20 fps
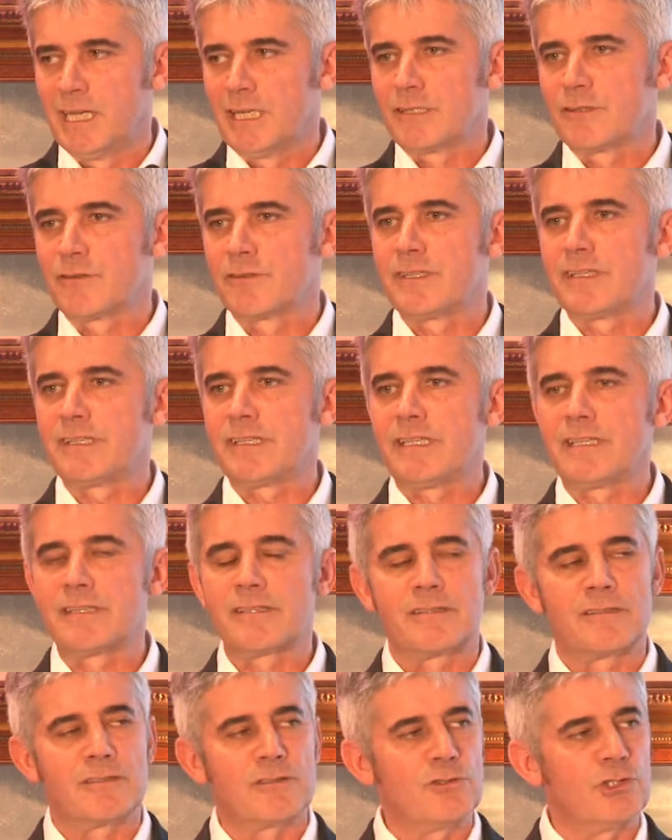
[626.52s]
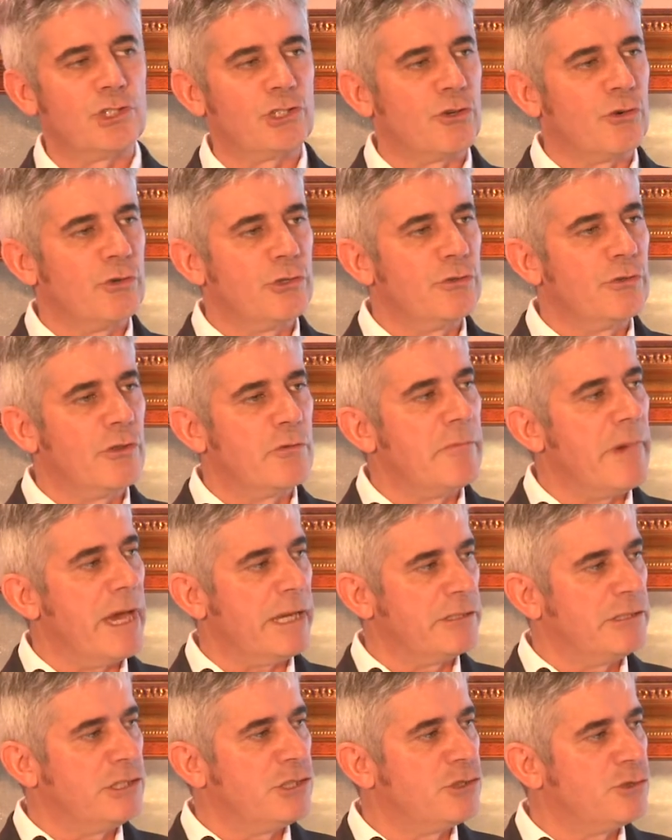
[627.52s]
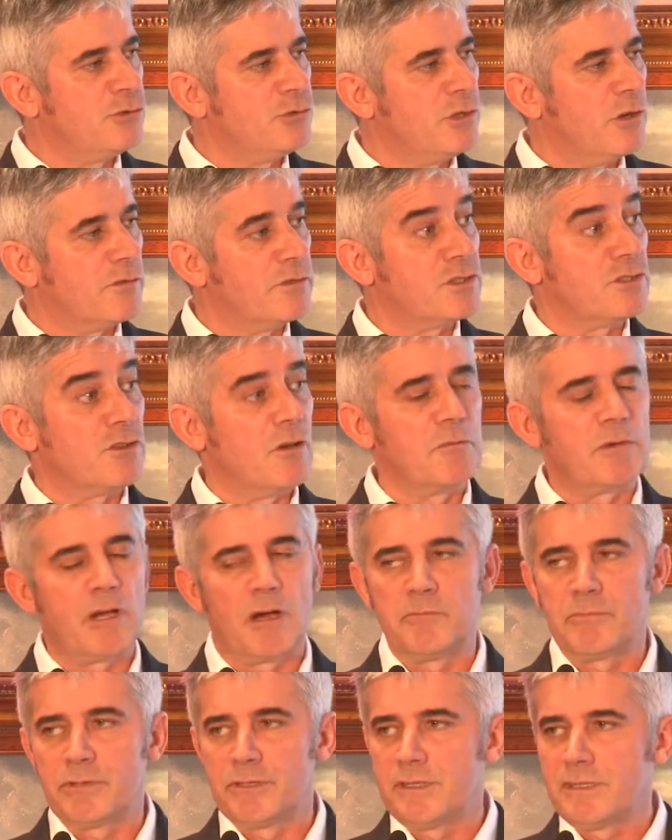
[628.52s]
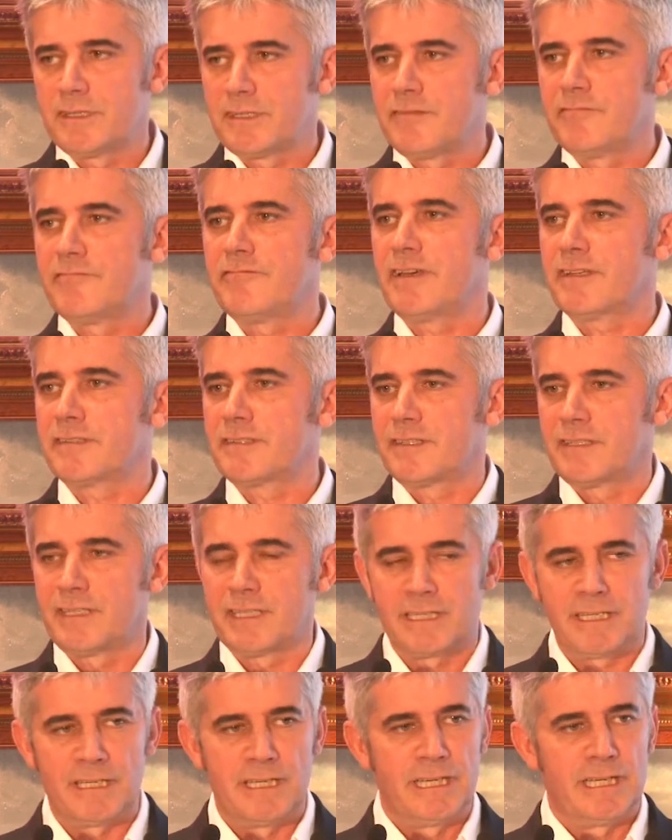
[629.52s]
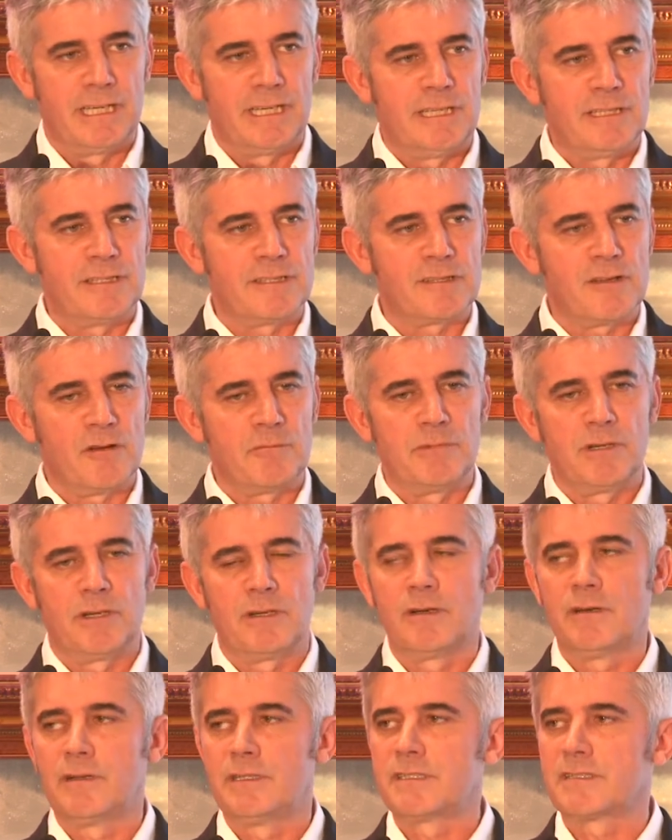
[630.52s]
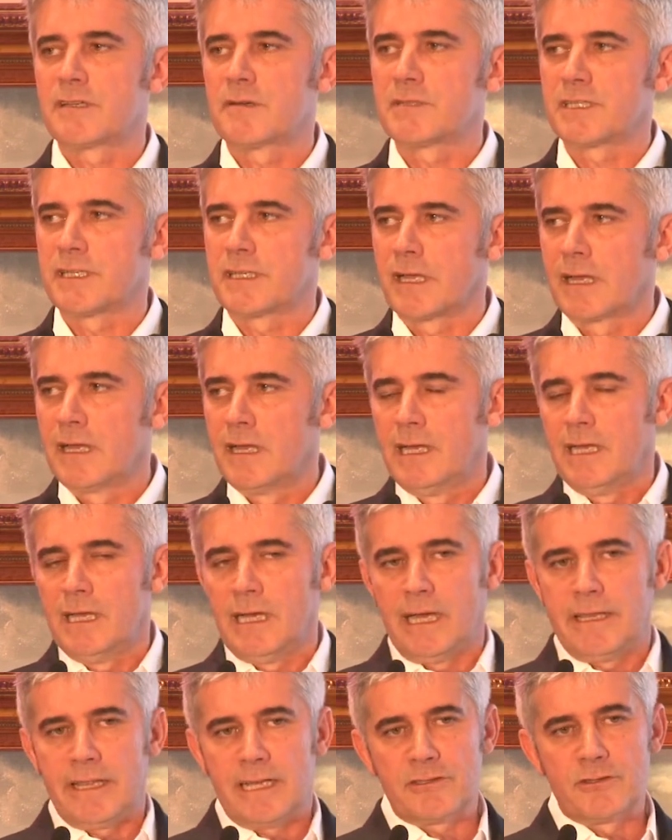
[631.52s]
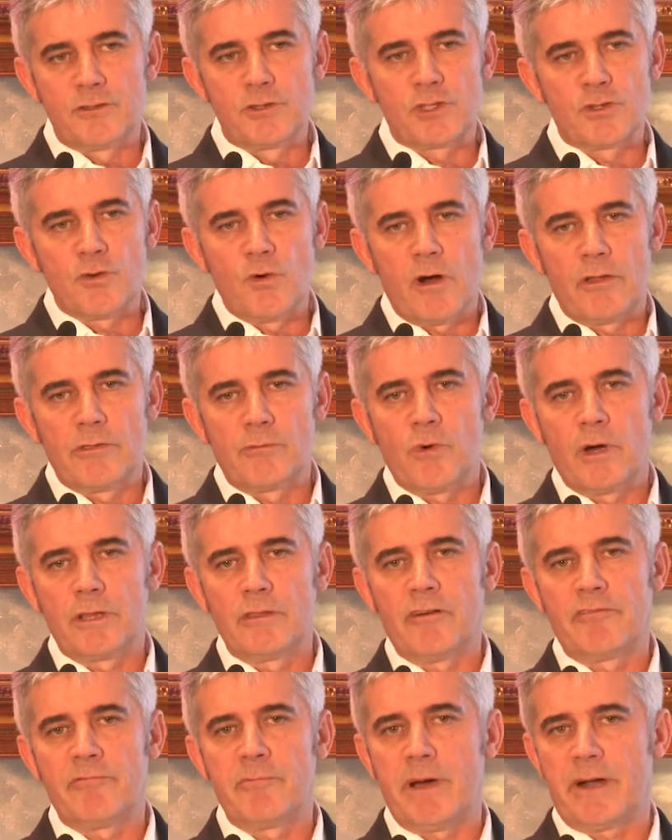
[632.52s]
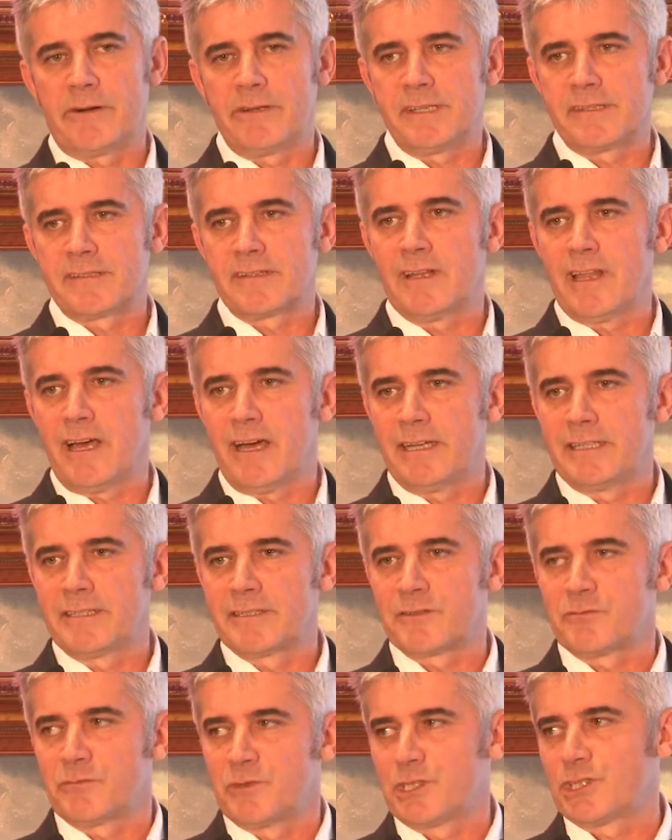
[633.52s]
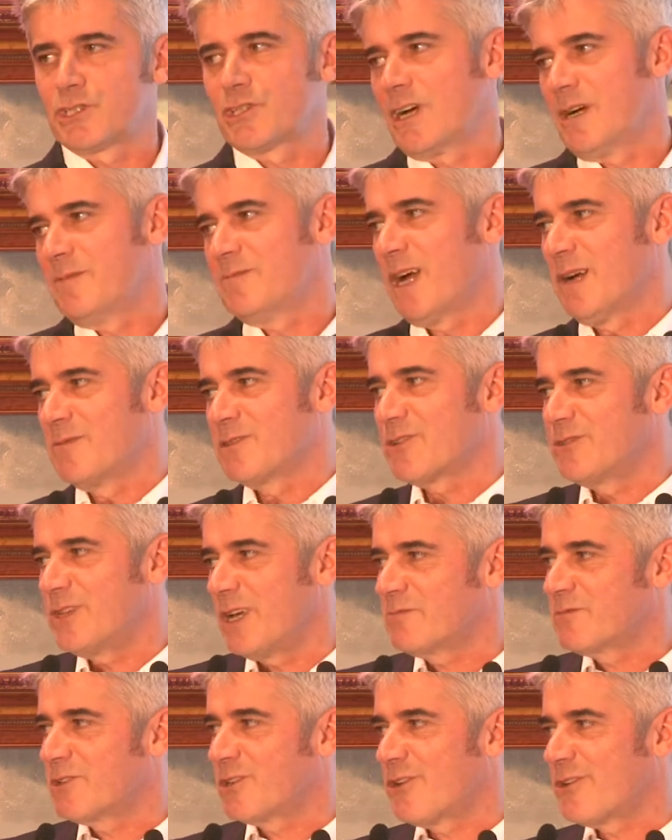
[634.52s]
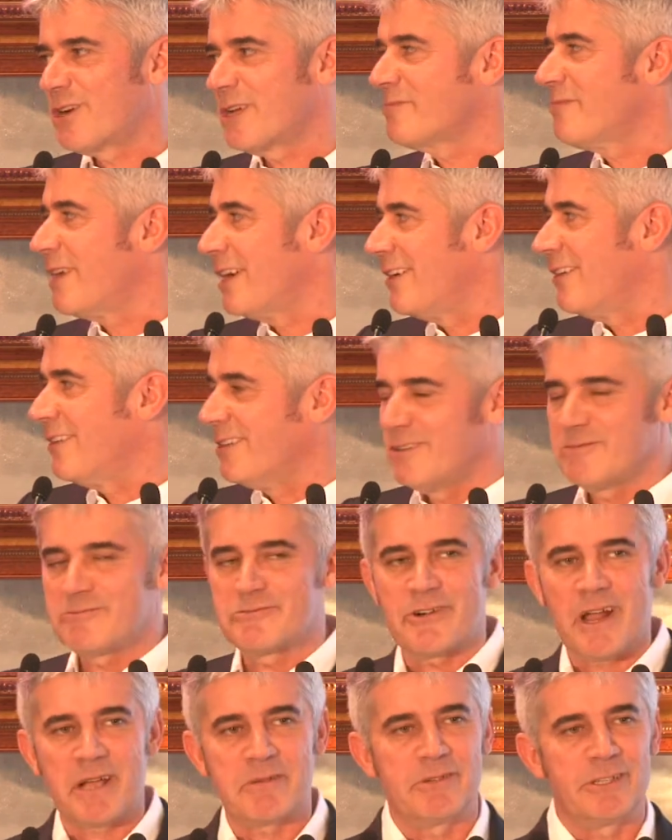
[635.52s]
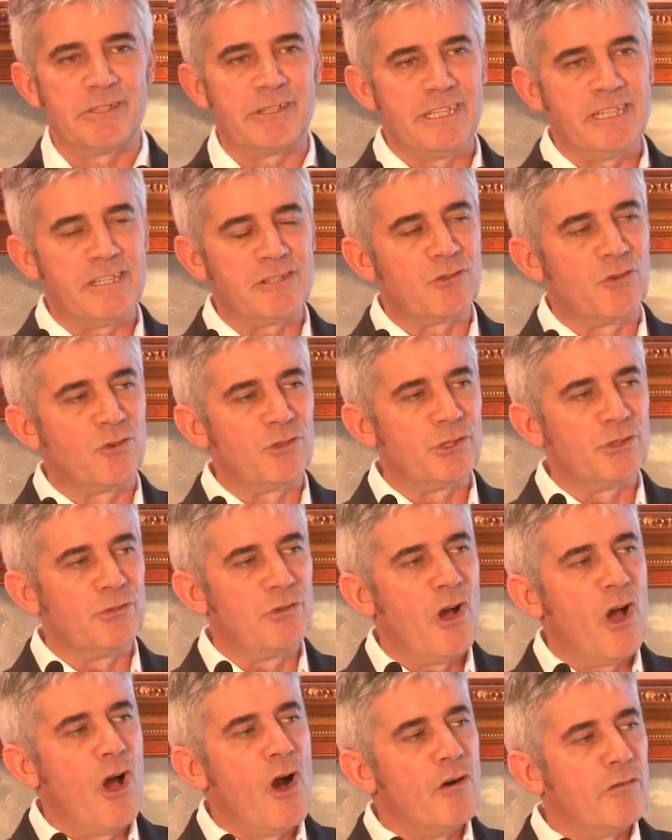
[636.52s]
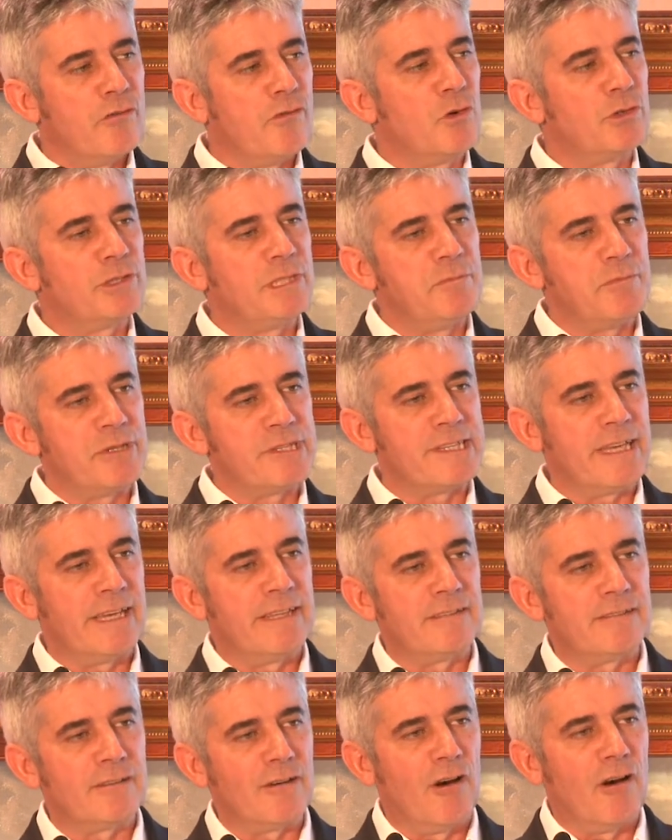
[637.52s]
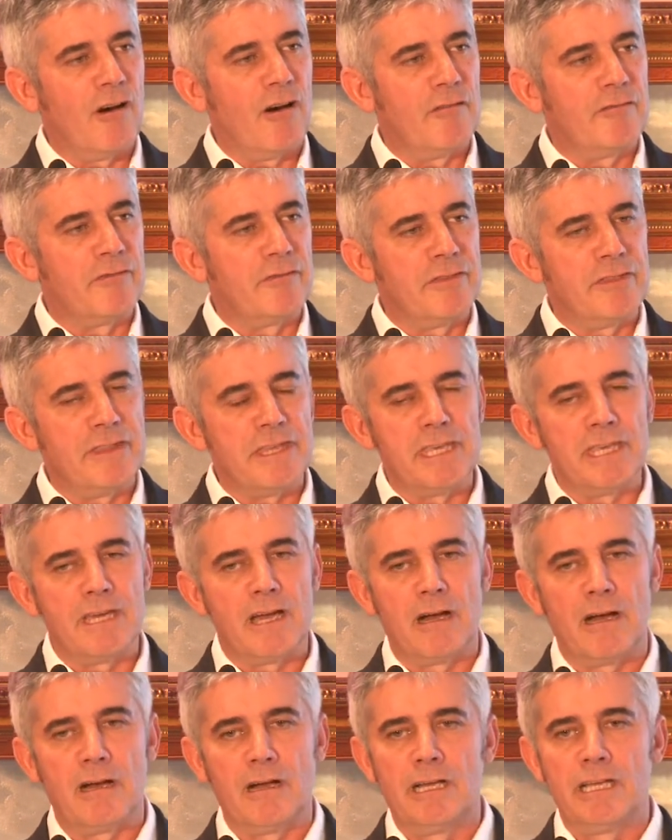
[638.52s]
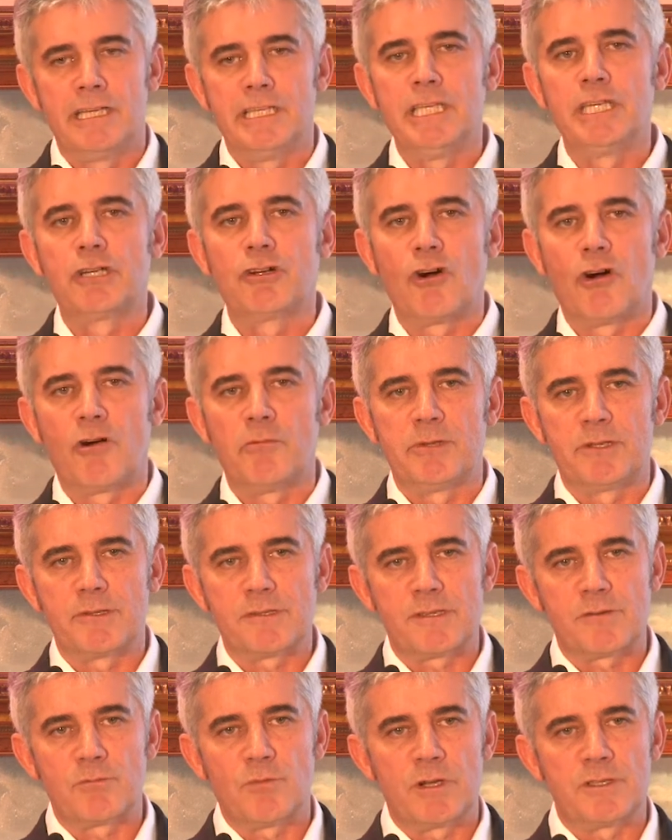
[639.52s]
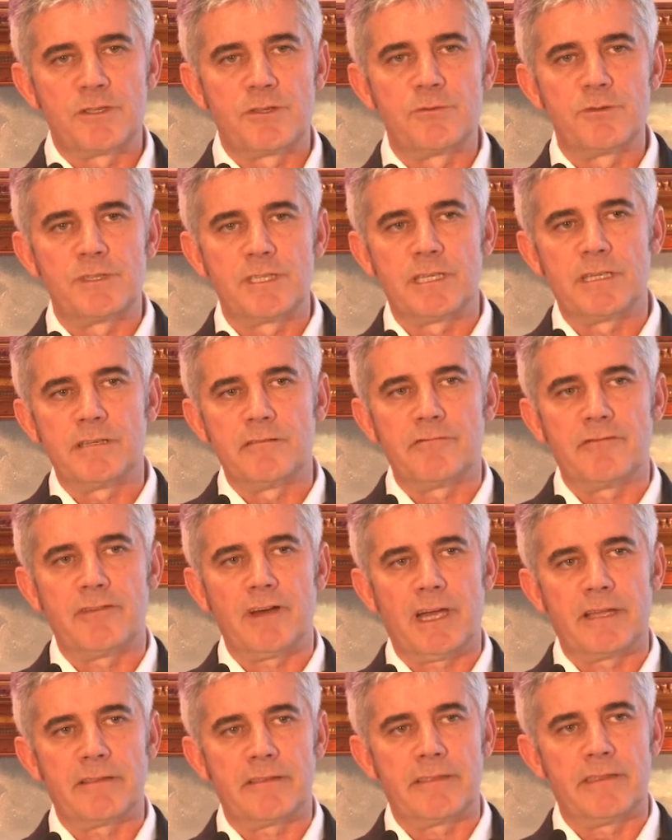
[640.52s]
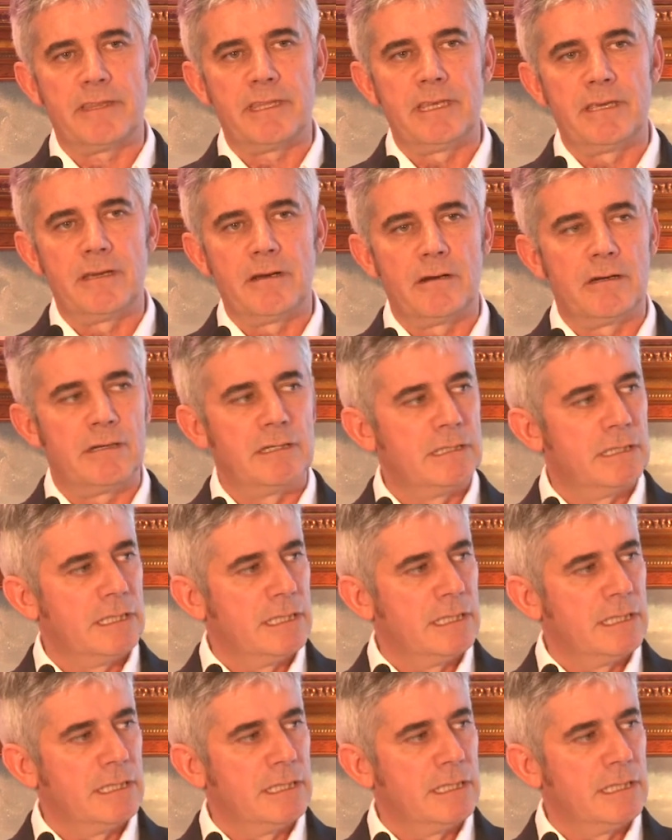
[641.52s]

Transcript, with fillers: So this is to show you the magnitude of some companies investing in some uh, in something. And as you saw on one of Paris' slides, which I'm, I'm sorry, I'm correct by a, a fragment, he told you forty percent of the uh, e-commerce was using, in fact, the uh,